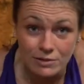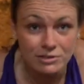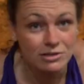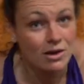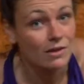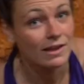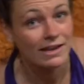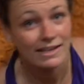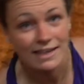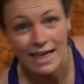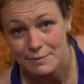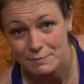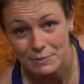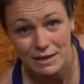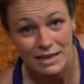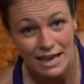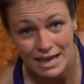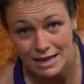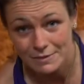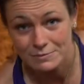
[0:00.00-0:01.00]
don't let that big
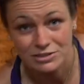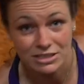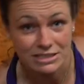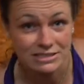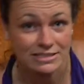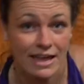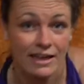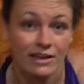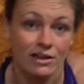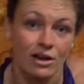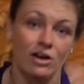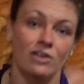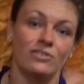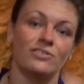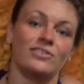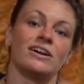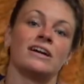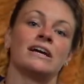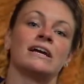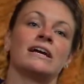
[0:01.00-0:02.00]
hamstring take
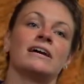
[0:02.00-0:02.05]
over.